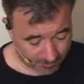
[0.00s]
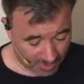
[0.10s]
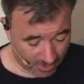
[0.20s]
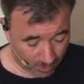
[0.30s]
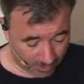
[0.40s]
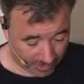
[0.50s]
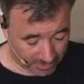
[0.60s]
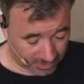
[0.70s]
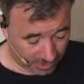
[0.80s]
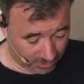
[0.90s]
anyway, that's
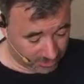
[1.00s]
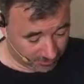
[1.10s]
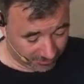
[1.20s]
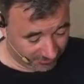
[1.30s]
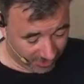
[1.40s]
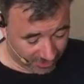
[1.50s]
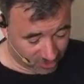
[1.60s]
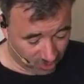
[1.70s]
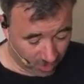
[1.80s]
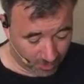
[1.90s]
like some freaking
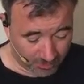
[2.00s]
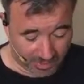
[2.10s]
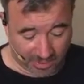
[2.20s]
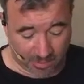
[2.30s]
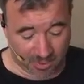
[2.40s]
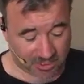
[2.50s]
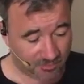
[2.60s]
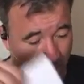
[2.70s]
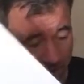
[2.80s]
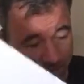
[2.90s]
drama with that
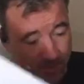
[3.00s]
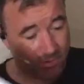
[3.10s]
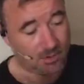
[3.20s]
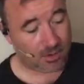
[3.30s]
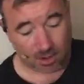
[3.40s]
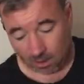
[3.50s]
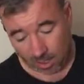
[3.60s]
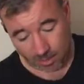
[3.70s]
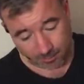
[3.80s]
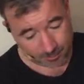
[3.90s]
MS5. All right,